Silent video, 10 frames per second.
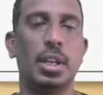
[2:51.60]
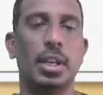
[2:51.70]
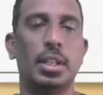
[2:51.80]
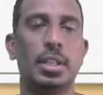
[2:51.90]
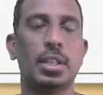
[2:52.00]

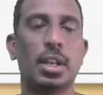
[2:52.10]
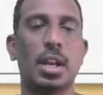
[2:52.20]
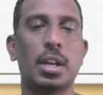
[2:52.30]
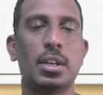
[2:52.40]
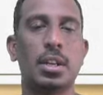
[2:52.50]
These are
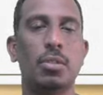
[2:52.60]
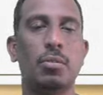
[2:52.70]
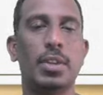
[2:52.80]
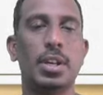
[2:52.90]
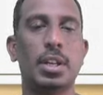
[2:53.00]

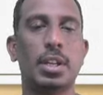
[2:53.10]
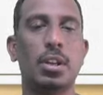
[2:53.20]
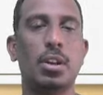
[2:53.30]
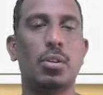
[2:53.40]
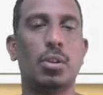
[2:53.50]

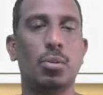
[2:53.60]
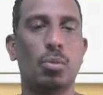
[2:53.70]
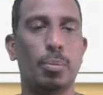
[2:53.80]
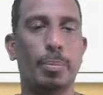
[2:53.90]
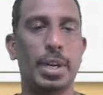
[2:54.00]
atrioventricular
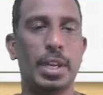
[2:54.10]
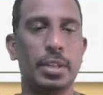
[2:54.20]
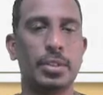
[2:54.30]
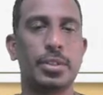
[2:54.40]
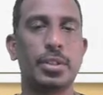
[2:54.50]

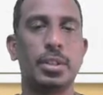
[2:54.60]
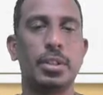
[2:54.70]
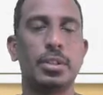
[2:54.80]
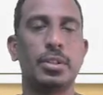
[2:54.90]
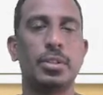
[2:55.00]
openings.
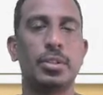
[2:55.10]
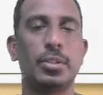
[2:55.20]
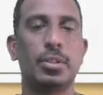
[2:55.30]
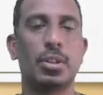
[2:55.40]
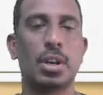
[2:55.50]

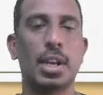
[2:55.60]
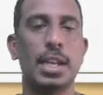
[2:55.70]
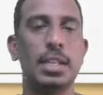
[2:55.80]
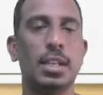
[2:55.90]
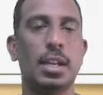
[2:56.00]
So
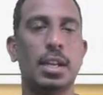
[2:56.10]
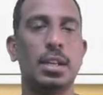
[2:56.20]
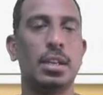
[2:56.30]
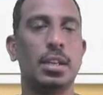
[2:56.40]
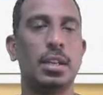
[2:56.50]
right
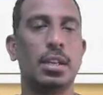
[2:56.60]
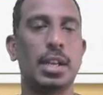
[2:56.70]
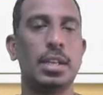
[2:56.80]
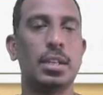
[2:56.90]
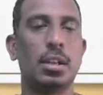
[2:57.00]

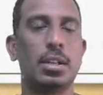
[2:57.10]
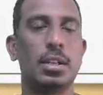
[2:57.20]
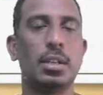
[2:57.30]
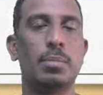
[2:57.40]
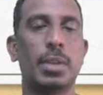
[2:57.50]

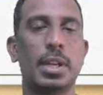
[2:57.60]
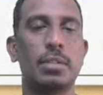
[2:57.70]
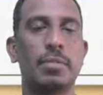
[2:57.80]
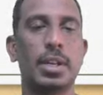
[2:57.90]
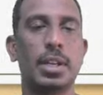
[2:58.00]
atrium, right
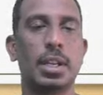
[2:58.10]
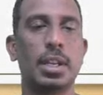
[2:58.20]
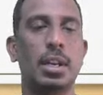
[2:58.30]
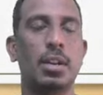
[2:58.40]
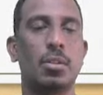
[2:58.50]

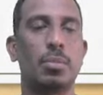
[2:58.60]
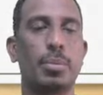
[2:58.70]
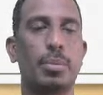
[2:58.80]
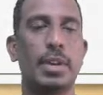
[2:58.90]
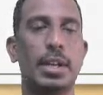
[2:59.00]
ventricle are
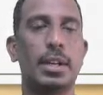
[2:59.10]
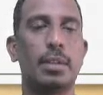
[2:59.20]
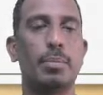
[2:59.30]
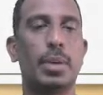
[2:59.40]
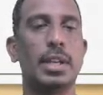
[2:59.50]

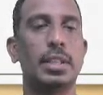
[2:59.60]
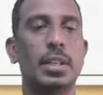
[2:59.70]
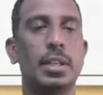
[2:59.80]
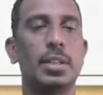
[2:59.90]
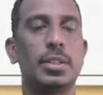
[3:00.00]
provided by,
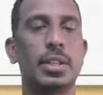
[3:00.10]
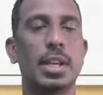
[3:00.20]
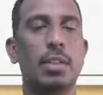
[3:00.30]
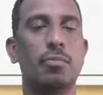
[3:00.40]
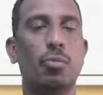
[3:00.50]
that is,
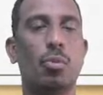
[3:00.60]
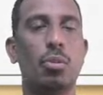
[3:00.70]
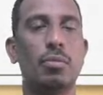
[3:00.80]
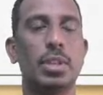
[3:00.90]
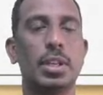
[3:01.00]
an
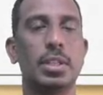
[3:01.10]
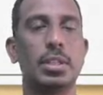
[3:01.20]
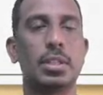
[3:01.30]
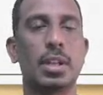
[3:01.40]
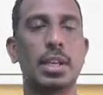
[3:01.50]
valve, that is
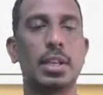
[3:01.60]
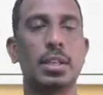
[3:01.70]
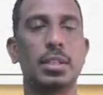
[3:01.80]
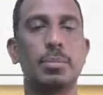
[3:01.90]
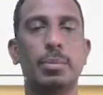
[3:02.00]
tricuspid